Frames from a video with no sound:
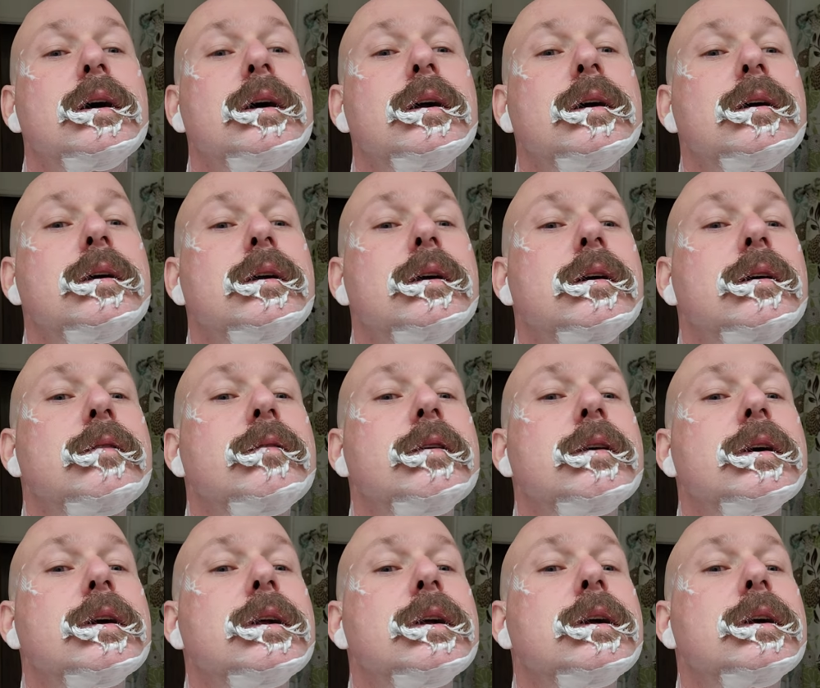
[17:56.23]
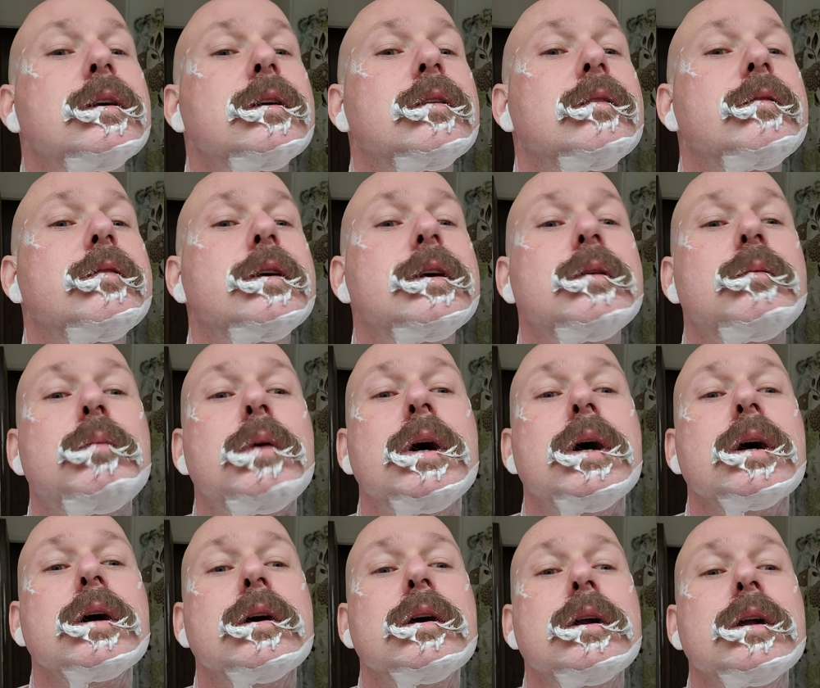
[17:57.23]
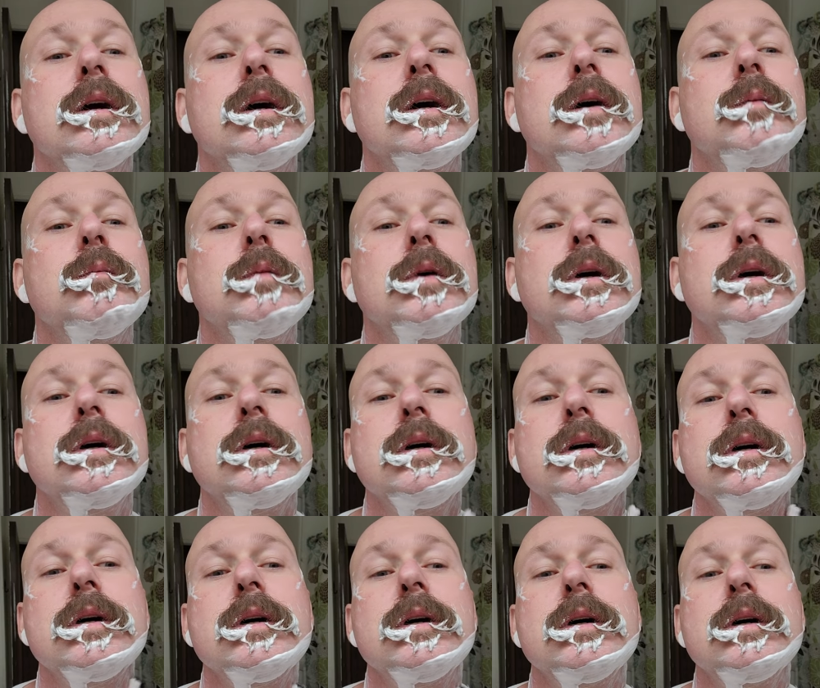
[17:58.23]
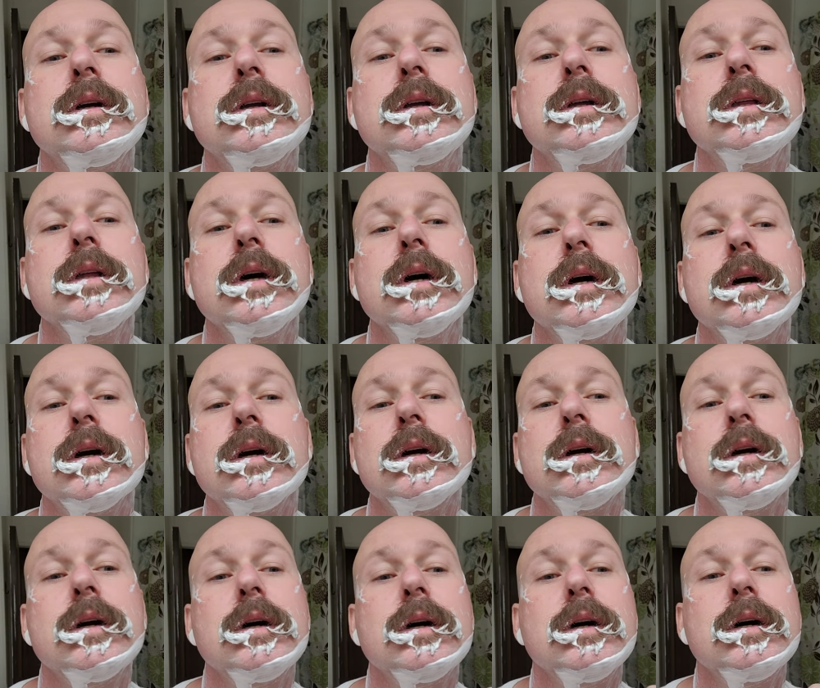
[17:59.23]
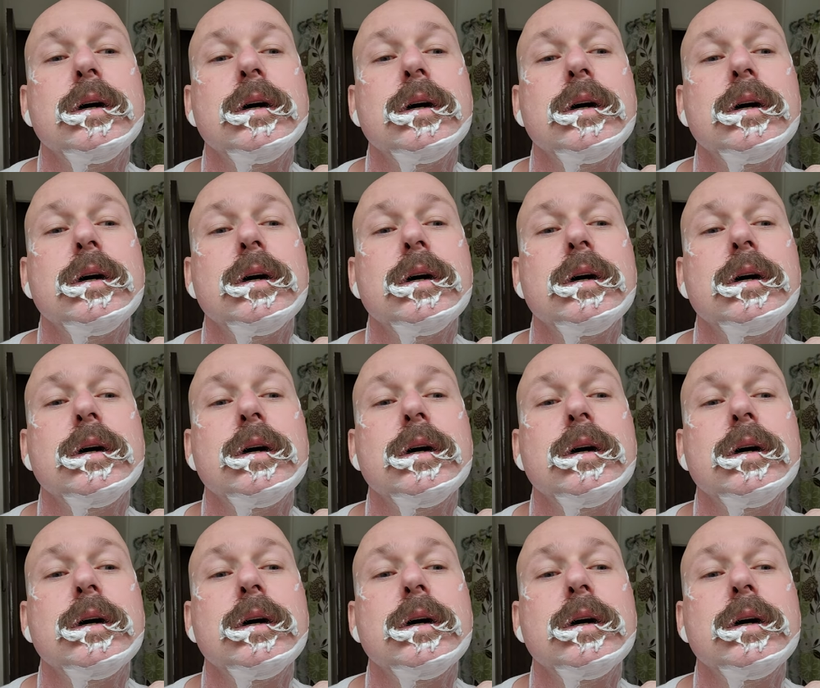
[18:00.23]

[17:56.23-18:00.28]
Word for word: I don't know if you can hear the feedback or not, but it's there.